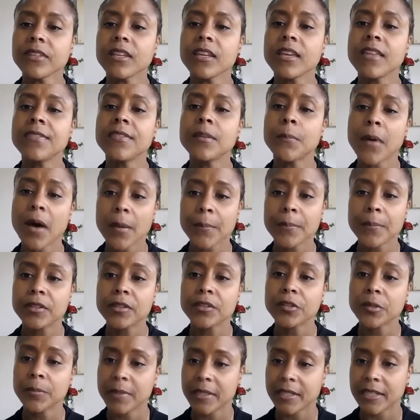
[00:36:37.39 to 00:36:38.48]
In the
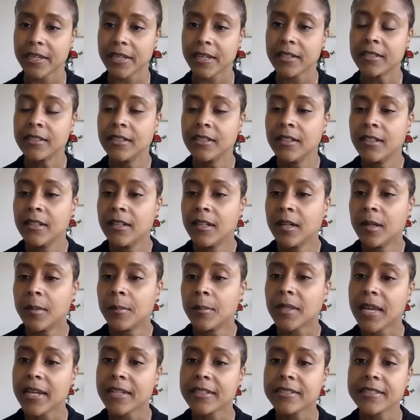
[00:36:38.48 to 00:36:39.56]
popular media,
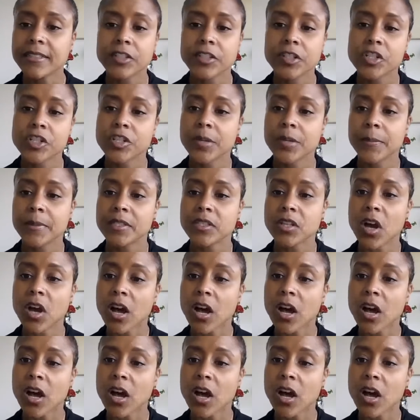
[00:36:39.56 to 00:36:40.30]
Black leadership is